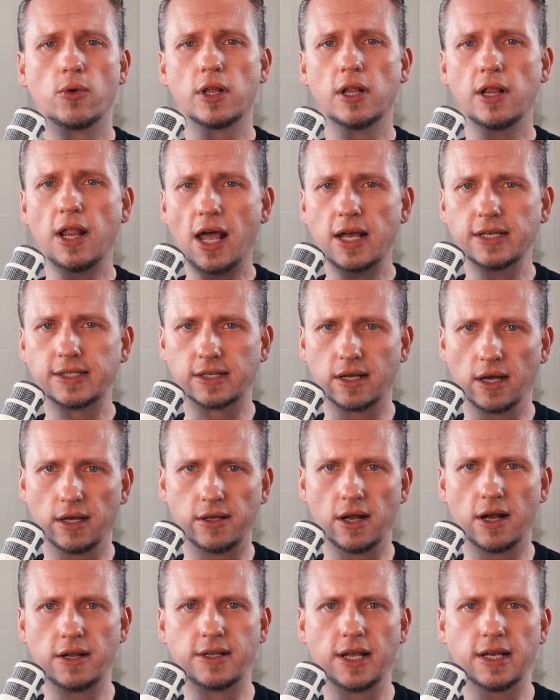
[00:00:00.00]
with the last
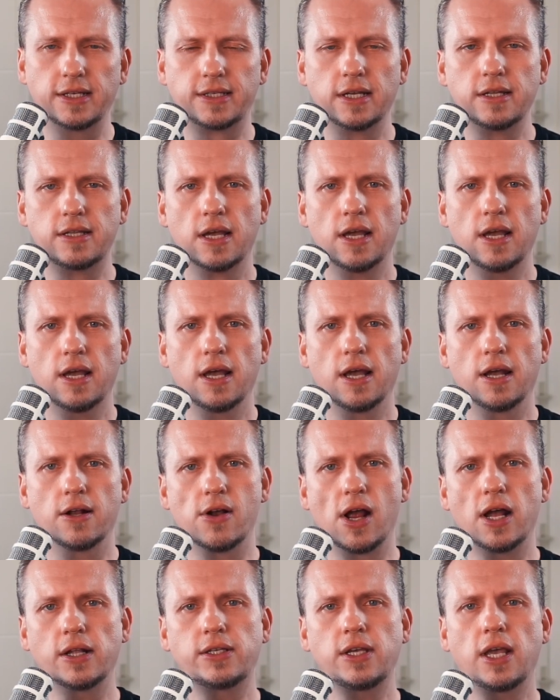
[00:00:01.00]
card I tested,
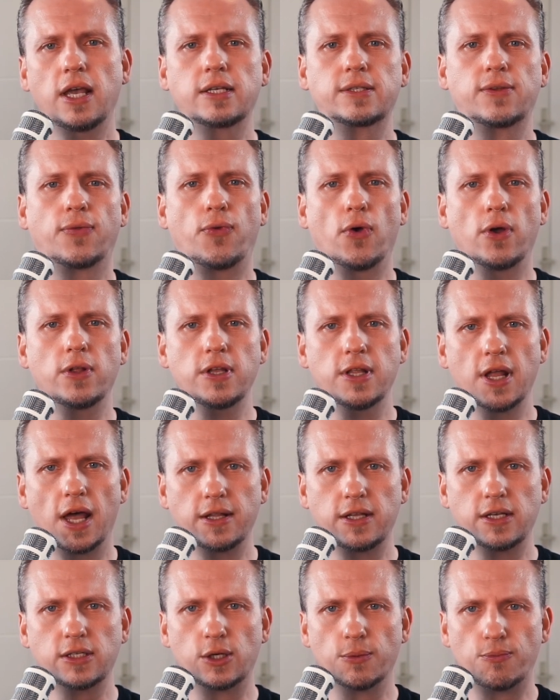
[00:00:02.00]
an RTX
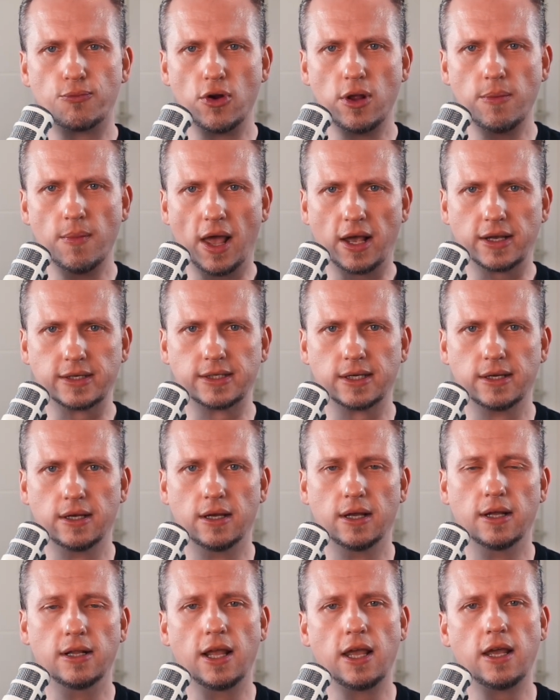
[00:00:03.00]
3090 Suprim X.
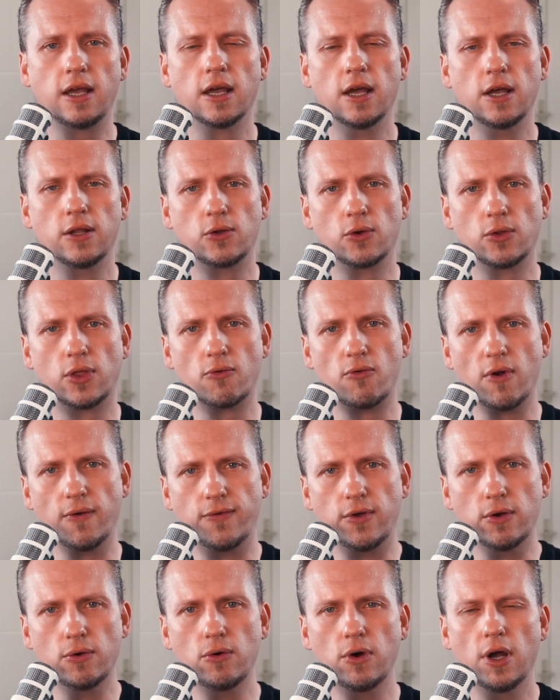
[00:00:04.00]
Link to the
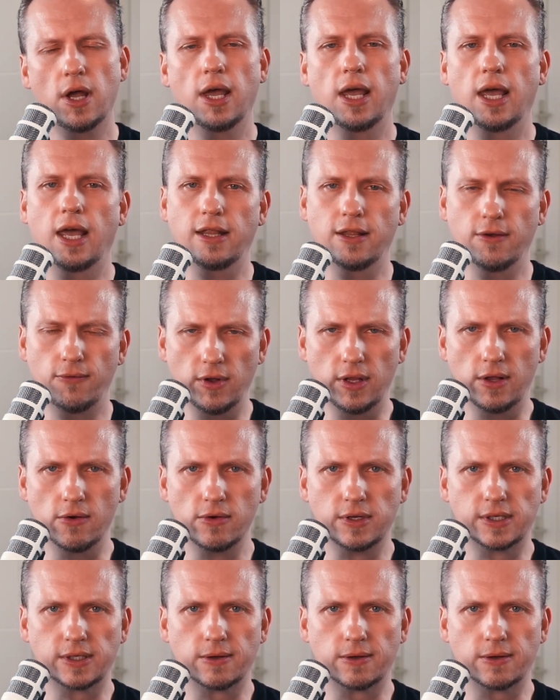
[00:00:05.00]
review in the video